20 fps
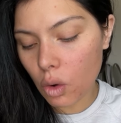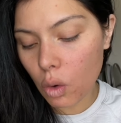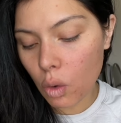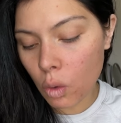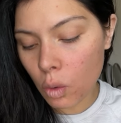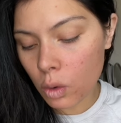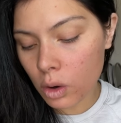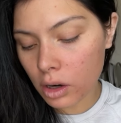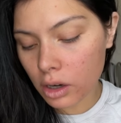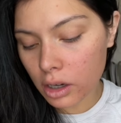
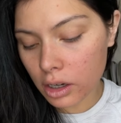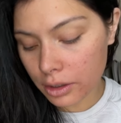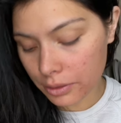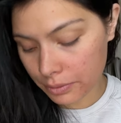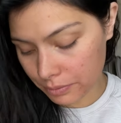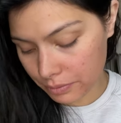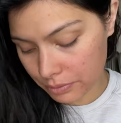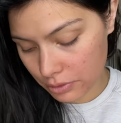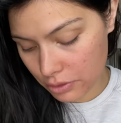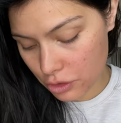
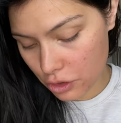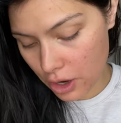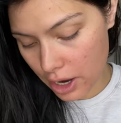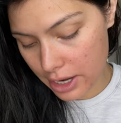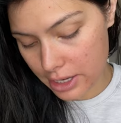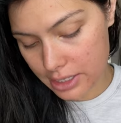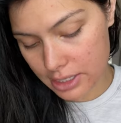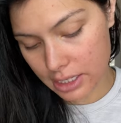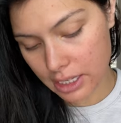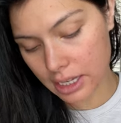or dry
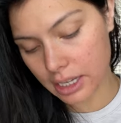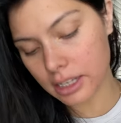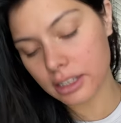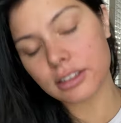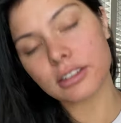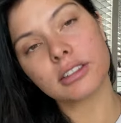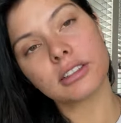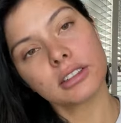skin.